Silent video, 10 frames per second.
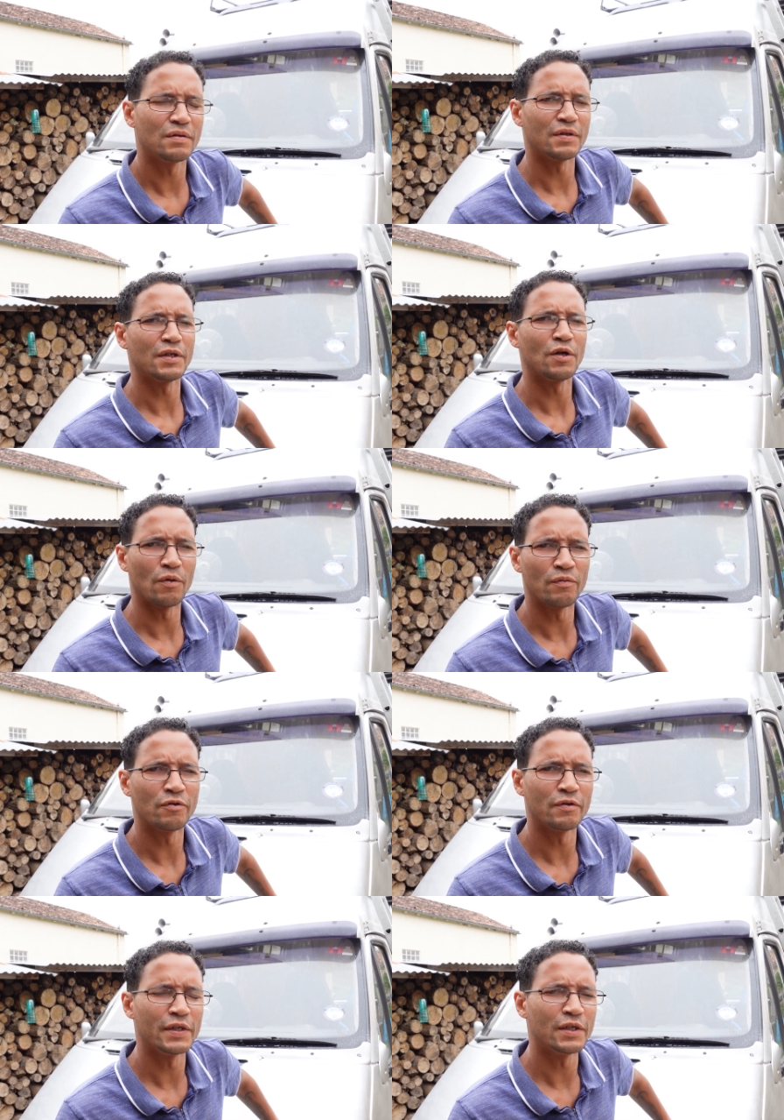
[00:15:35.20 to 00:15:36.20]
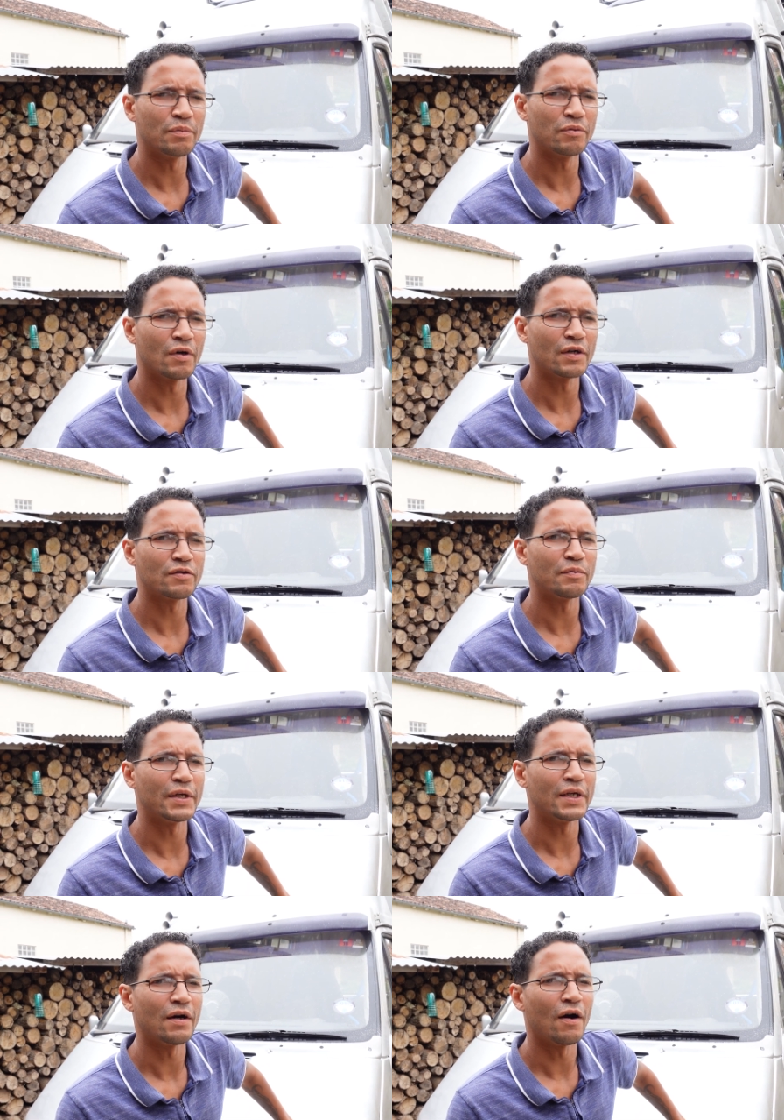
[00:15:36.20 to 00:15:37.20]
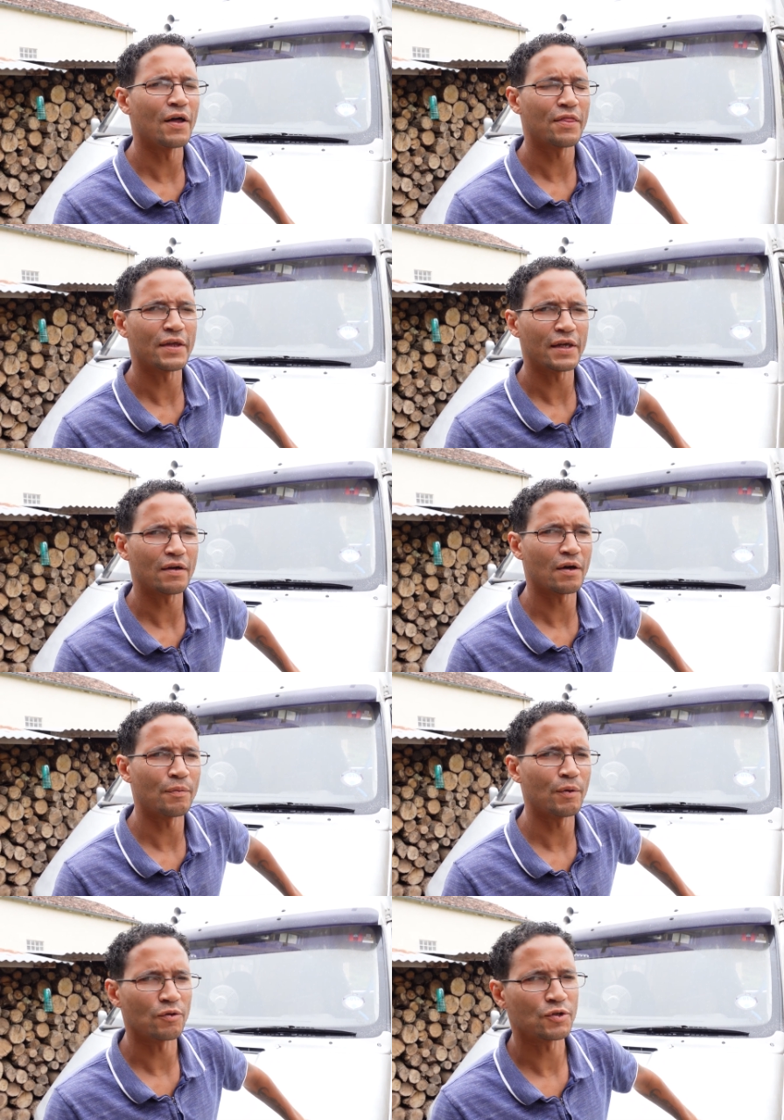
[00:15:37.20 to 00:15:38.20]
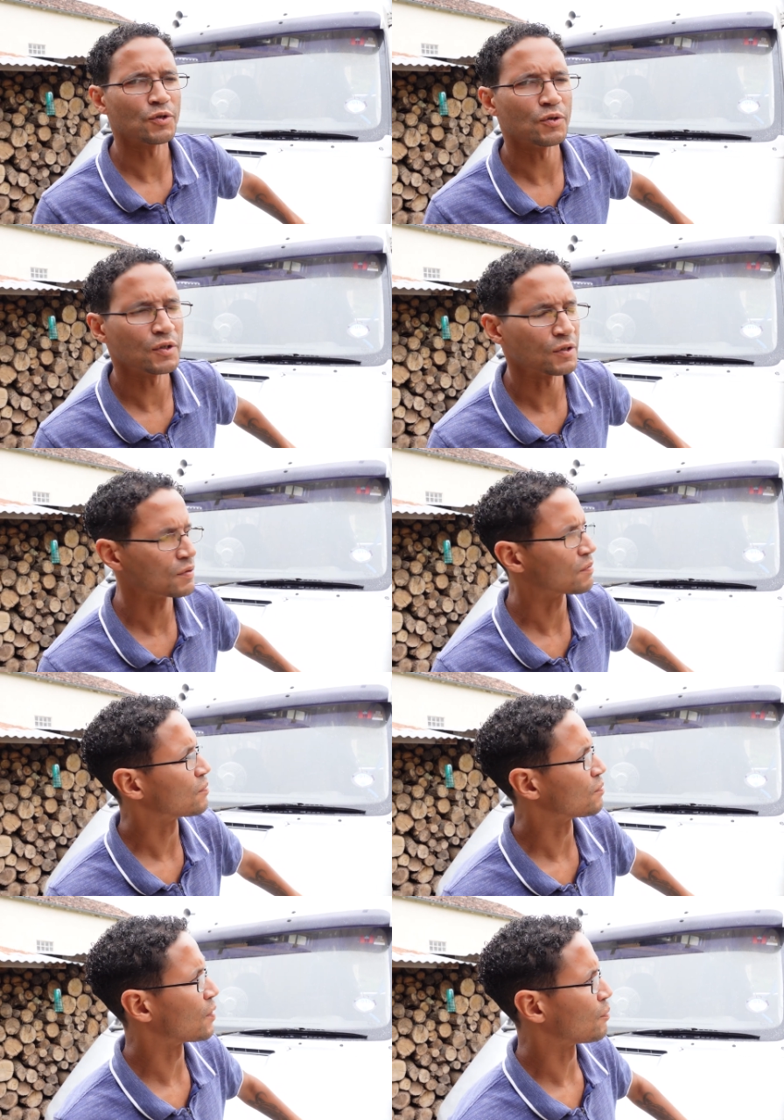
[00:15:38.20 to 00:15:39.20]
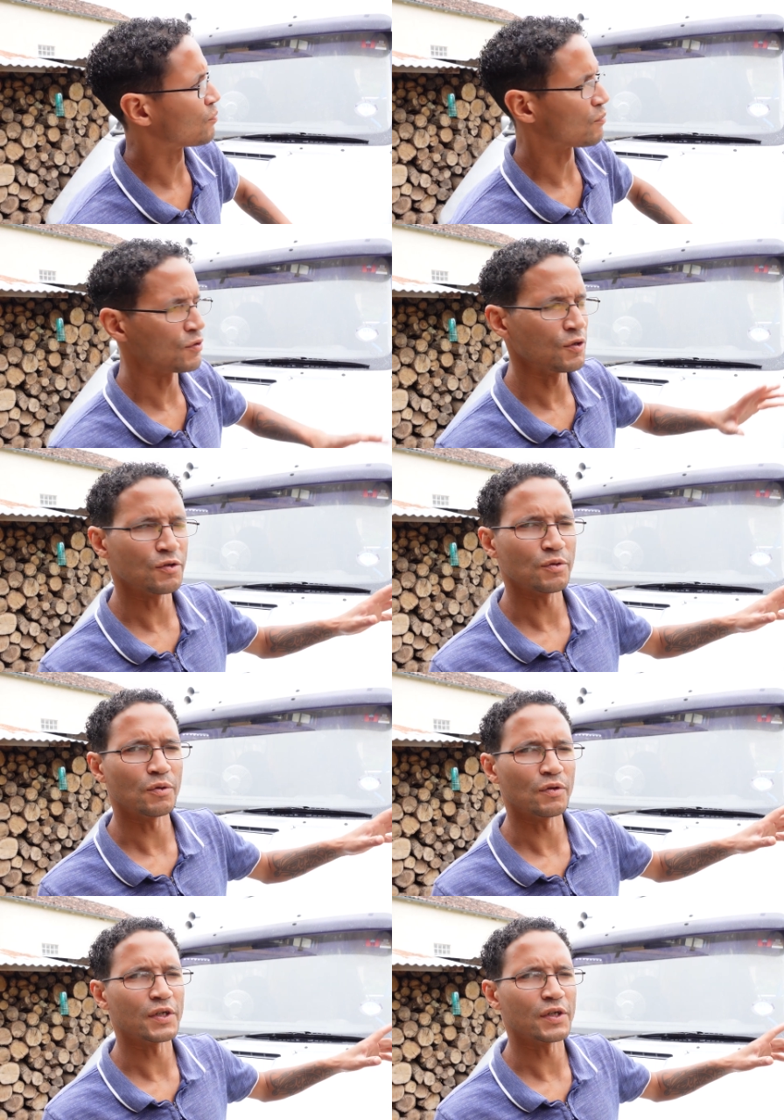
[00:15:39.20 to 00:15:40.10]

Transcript: and you got them for a really good price for me. I think, I'm not sure because I'm new to all